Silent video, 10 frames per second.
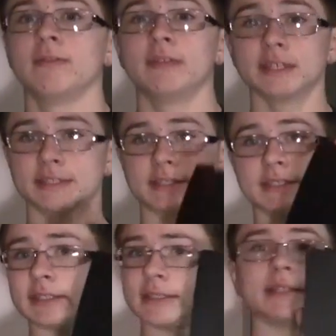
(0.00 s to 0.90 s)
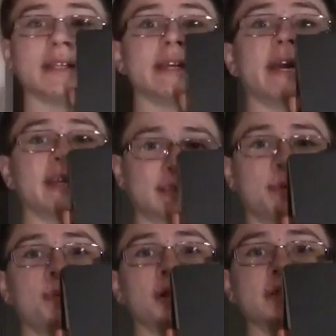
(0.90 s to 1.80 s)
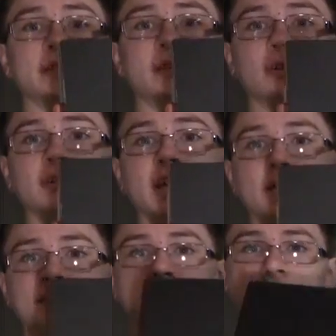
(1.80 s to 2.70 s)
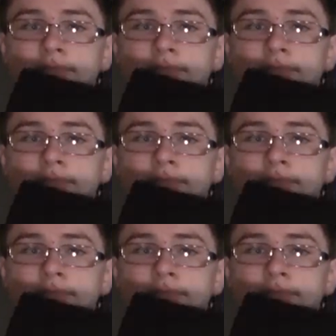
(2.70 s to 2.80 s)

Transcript: This has to be plugged in at all times.